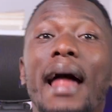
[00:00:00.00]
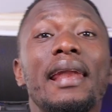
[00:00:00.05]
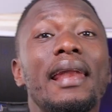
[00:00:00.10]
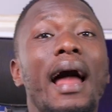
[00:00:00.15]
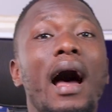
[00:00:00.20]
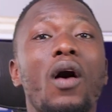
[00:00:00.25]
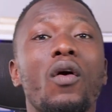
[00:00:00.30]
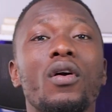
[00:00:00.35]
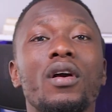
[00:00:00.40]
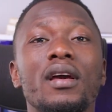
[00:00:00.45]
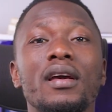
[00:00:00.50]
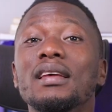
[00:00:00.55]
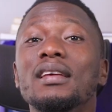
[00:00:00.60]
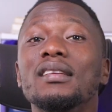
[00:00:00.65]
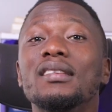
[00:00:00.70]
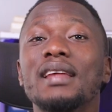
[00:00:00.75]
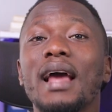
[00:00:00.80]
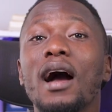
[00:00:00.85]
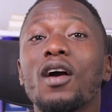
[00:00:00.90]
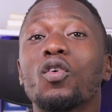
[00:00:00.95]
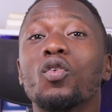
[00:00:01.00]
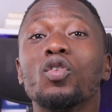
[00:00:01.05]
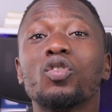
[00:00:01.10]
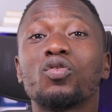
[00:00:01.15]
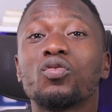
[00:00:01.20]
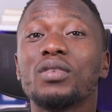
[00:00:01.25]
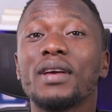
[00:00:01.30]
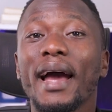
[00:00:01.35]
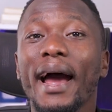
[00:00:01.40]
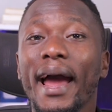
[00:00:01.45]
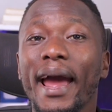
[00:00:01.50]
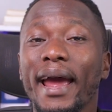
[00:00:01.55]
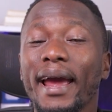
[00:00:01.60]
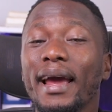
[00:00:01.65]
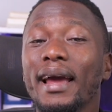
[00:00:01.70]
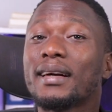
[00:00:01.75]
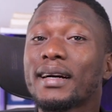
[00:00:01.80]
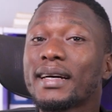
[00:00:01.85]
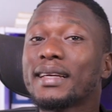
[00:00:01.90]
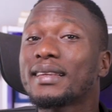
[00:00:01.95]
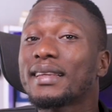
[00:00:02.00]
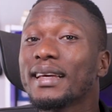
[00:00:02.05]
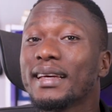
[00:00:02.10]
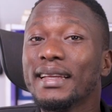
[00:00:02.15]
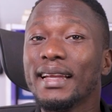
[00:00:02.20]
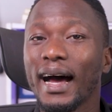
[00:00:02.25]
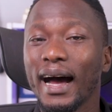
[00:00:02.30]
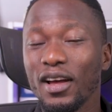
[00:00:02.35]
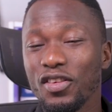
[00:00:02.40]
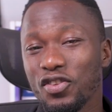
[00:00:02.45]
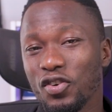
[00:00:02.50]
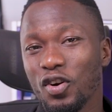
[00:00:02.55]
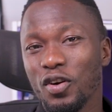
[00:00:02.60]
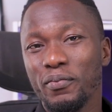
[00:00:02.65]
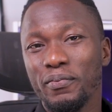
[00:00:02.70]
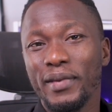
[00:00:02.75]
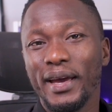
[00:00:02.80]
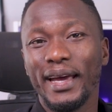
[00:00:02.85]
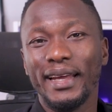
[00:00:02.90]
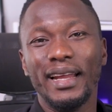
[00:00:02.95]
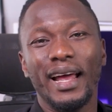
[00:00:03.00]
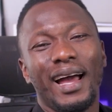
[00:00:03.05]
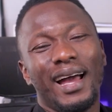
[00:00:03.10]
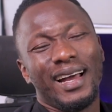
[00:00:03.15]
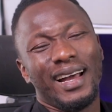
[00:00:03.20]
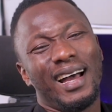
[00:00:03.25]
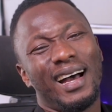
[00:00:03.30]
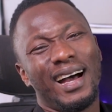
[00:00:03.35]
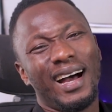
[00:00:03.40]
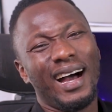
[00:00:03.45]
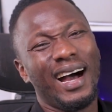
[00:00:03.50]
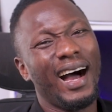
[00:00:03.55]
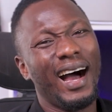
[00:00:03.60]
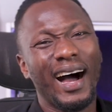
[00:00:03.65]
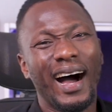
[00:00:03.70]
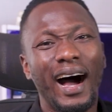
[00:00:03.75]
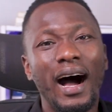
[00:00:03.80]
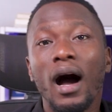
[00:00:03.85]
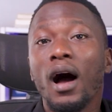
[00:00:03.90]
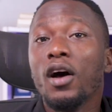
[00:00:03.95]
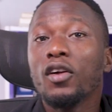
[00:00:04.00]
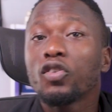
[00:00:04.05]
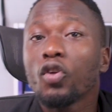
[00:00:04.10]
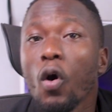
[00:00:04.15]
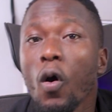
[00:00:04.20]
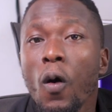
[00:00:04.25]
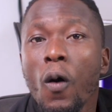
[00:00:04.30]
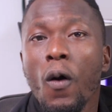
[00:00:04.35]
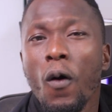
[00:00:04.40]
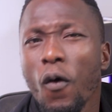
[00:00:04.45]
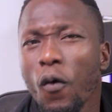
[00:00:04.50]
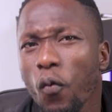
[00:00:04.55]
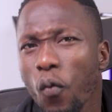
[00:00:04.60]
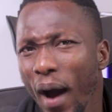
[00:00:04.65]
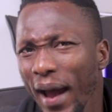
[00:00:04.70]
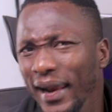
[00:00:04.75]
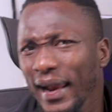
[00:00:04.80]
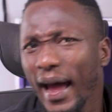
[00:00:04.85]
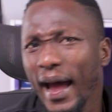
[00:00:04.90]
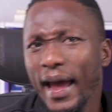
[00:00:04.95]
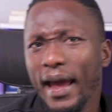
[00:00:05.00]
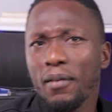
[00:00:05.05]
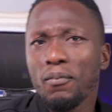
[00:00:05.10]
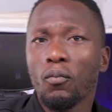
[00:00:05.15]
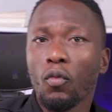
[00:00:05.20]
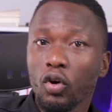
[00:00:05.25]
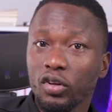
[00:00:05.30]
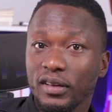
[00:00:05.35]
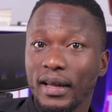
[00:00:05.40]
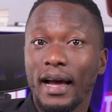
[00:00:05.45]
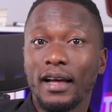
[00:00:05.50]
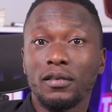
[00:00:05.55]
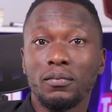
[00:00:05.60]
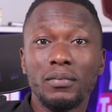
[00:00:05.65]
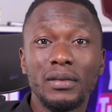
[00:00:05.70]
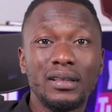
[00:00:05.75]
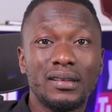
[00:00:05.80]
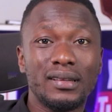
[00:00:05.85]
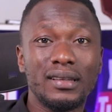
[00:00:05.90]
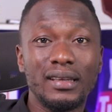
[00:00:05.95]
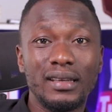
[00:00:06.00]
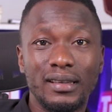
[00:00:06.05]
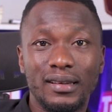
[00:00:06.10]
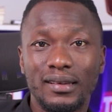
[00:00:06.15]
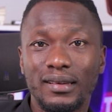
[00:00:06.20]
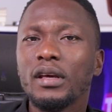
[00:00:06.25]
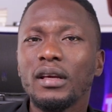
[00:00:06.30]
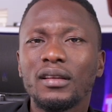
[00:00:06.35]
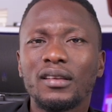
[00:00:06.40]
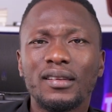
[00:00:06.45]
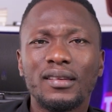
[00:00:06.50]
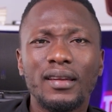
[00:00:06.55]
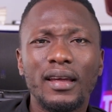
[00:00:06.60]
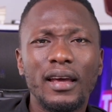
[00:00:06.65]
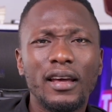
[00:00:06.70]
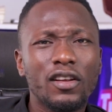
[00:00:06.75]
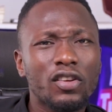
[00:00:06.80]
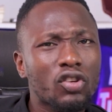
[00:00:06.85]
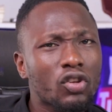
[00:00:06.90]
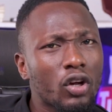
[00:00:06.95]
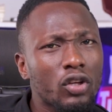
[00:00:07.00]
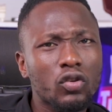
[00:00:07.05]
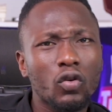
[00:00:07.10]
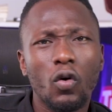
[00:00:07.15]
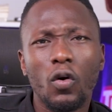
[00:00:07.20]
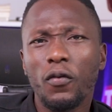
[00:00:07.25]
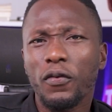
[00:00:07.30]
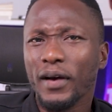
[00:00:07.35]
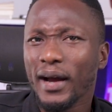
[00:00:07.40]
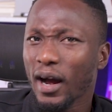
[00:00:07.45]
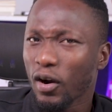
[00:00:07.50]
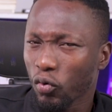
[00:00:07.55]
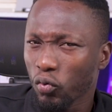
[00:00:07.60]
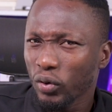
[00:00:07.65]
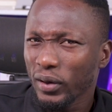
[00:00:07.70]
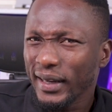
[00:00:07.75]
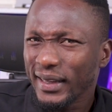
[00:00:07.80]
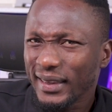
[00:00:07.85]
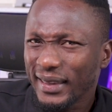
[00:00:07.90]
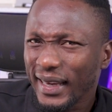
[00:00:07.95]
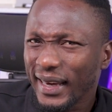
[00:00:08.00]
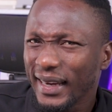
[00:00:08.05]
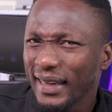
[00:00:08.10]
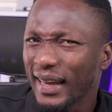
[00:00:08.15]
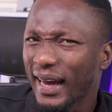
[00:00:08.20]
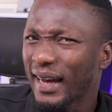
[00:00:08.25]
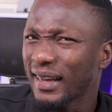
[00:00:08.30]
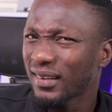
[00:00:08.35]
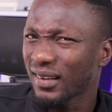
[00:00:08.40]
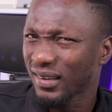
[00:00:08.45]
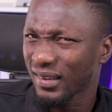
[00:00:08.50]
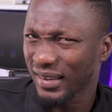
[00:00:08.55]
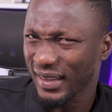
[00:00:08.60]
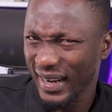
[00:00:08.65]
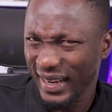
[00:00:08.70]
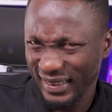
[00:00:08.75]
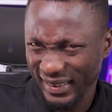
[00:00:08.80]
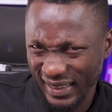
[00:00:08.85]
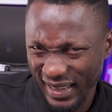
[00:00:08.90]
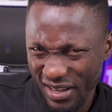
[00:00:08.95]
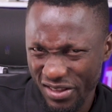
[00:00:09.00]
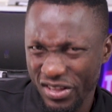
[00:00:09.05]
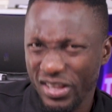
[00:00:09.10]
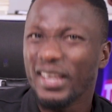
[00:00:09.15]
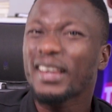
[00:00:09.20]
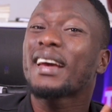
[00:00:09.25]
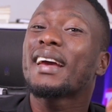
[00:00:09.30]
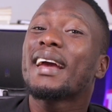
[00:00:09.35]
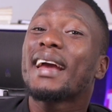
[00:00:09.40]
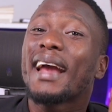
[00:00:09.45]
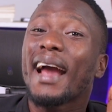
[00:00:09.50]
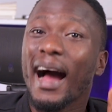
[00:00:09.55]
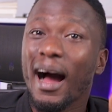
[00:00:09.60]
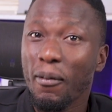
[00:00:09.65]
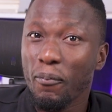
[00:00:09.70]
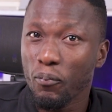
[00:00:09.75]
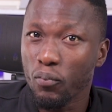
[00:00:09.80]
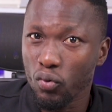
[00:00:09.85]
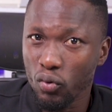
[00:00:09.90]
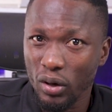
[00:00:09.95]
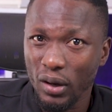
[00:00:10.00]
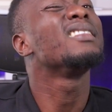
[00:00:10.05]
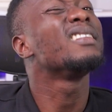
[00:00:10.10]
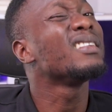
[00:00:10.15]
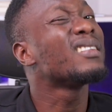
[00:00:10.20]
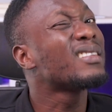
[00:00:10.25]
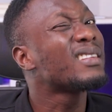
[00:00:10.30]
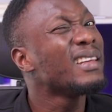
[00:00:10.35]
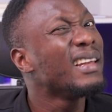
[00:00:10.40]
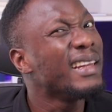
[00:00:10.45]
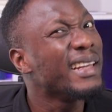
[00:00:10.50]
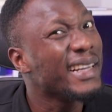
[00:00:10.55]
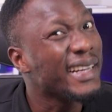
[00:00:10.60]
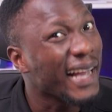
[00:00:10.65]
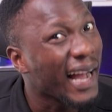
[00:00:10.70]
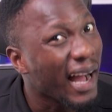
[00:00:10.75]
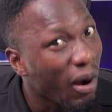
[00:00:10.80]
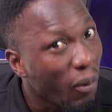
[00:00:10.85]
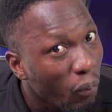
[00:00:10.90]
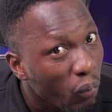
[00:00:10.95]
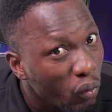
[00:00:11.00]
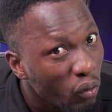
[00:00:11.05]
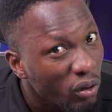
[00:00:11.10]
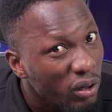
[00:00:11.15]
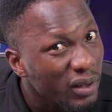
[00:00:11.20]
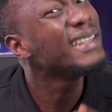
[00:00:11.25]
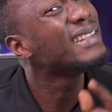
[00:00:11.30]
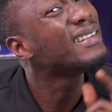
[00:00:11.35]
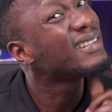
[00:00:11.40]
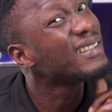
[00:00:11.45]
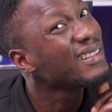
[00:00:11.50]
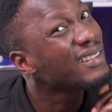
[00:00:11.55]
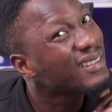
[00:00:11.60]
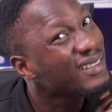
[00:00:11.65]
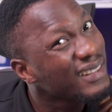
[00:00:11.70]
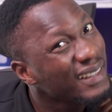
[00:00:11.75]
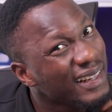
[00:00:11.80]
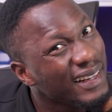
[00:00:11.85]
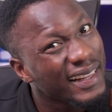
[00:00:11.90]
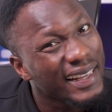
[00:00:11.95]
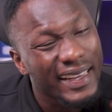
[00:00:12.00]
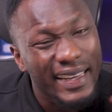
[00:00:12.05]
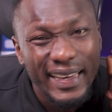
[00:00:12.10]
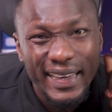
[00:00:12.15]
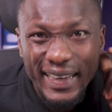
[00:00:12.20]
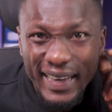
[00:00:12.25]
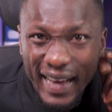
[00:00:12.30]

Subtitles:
And now he's their go-to guy to retain that job, man. So while I must admit it's a sort of calculated and strategic gamble, it is still a gamble. It is still a